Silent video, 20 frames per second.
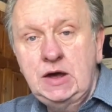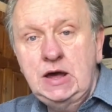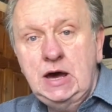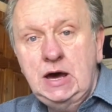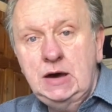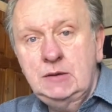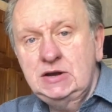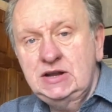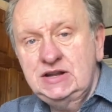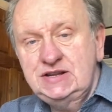I'm
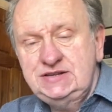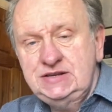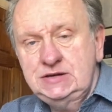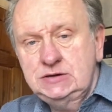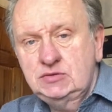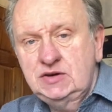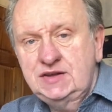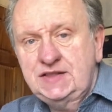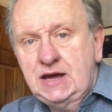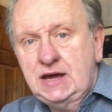going to deal
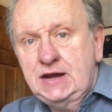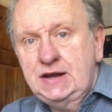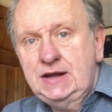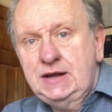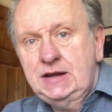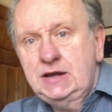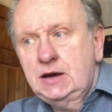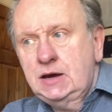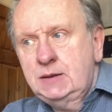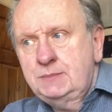with that in
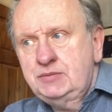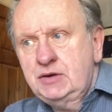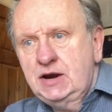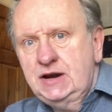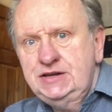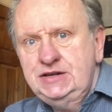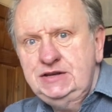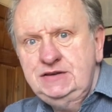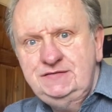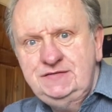a brand
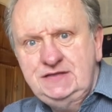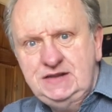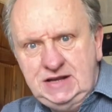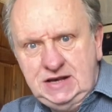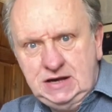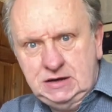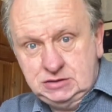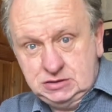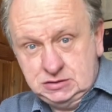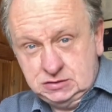new
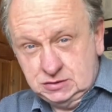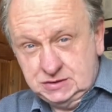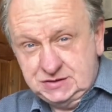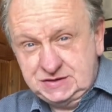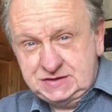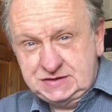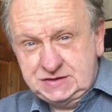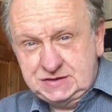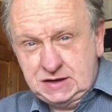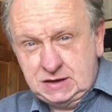video
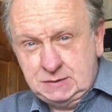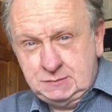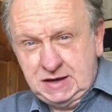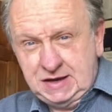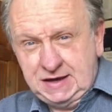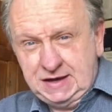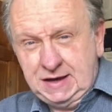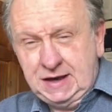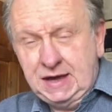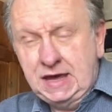course that I'm
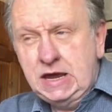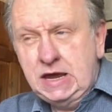making.